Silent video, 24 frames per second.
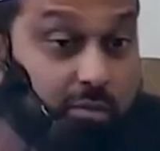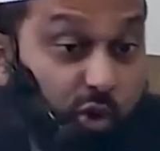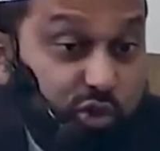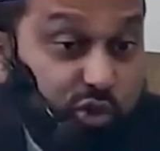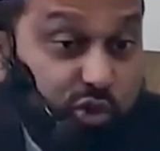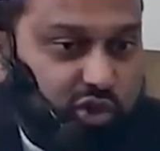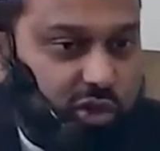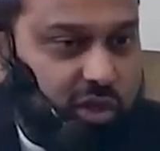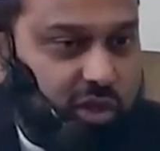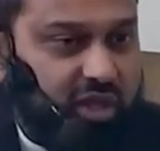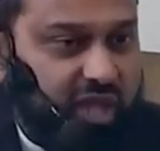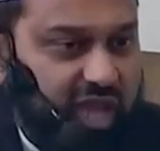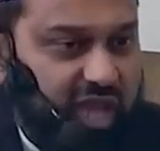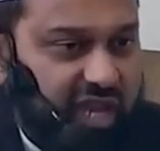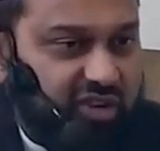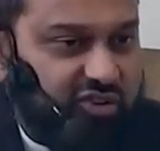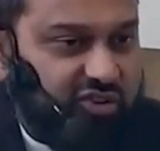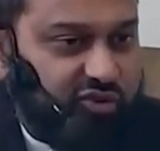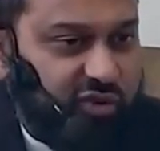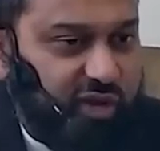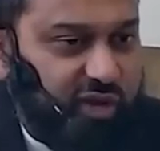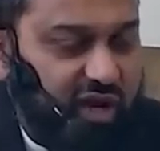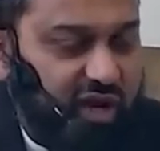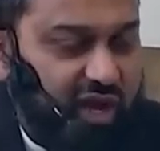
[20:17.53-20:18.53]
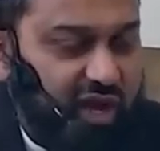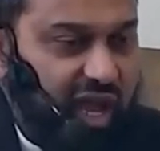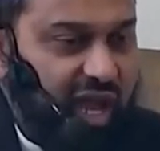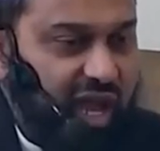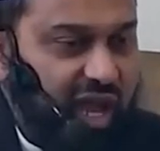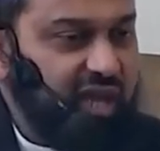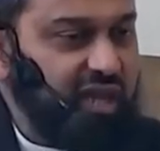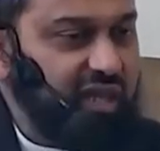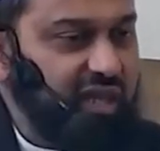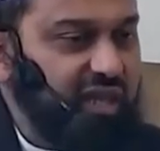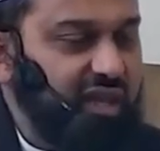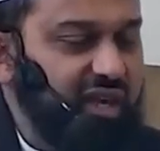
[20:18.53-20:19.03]
emotional hatred.
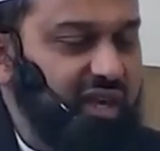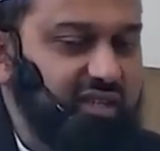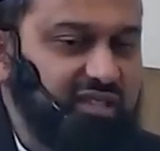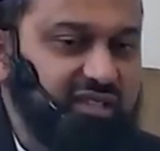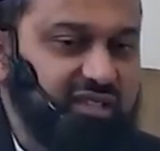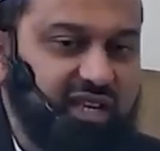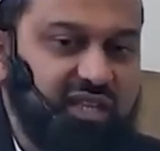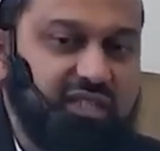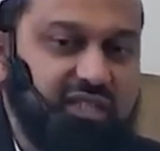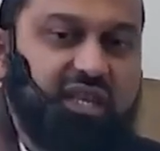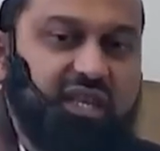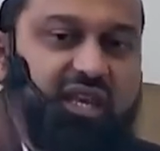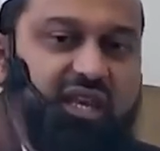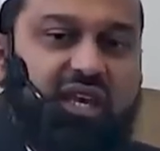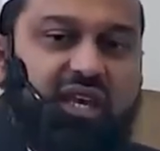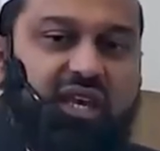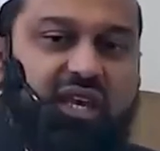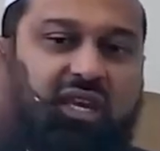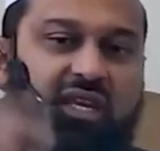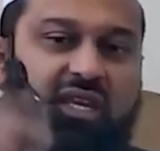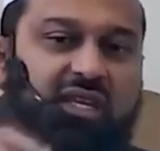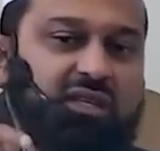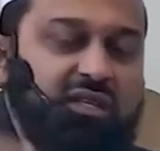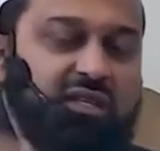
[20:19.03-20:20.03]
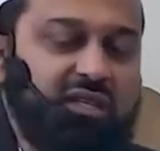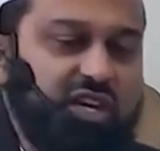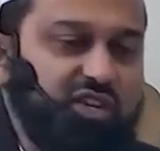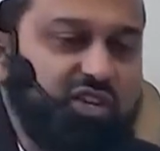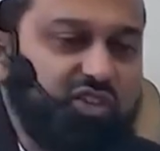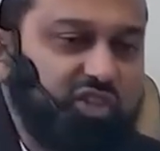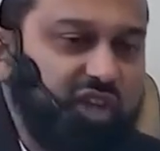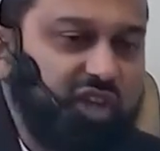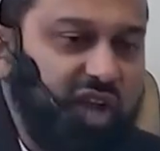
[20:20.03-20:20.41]
And Allah says, Inna